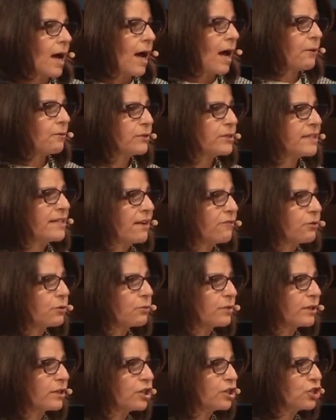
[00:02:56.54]
I was never
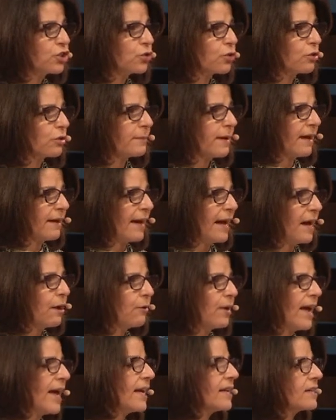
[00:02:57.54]
really sure about
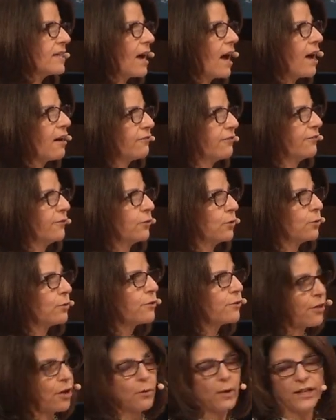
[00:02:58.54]
how Ed got
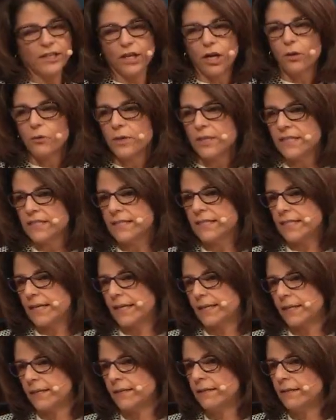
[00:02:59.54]
food, though I know he
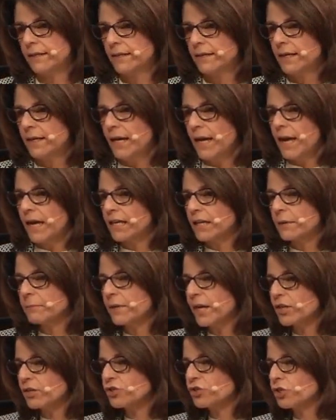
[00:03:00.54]
did. And I'm
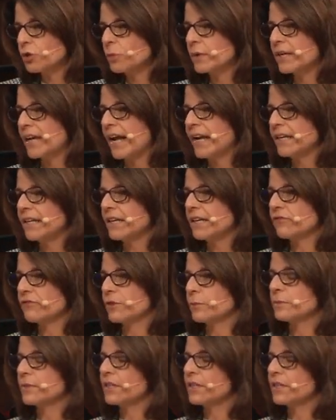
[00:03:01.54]
not sure what any of them